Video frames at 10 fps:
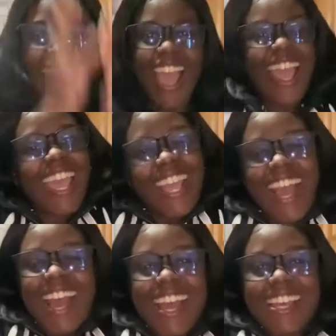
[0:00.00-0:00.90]
Hey
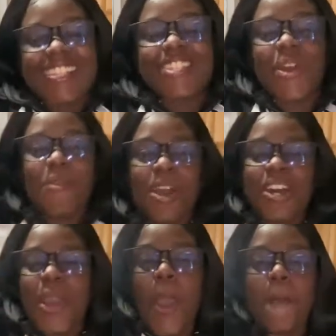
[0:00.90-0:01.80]
guys,
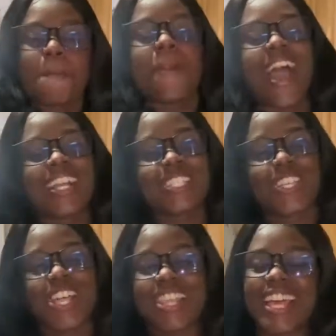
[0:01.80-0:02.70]
welcome back
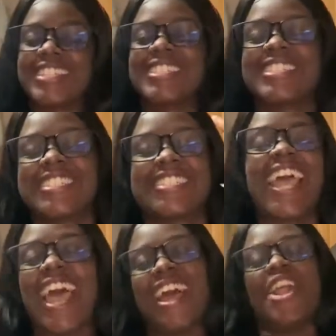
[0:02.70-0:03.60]
to the
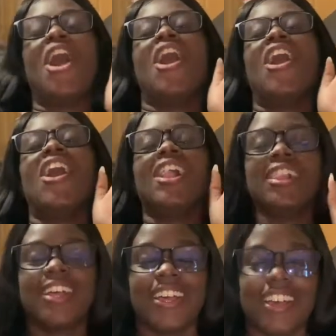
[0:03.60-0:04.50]
channel.